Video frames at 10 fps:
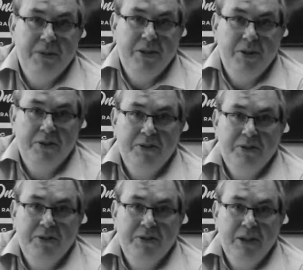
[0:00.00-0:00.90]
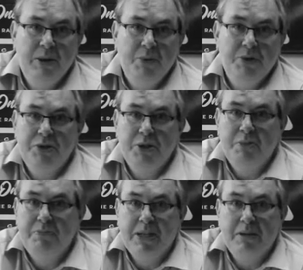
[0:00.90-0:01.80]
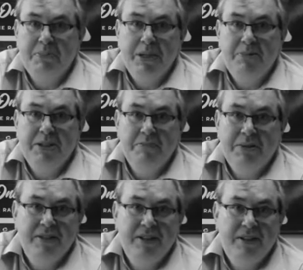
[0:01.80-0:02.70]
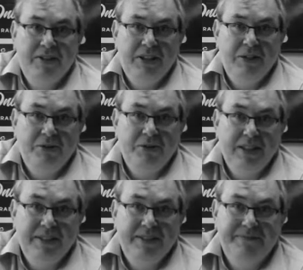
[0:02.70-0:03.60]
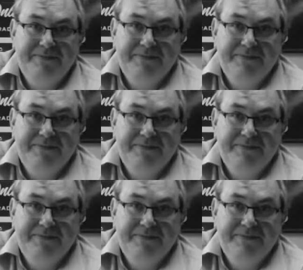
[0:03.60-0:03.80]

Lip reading: because it wasn't showing black people in a particularly good light.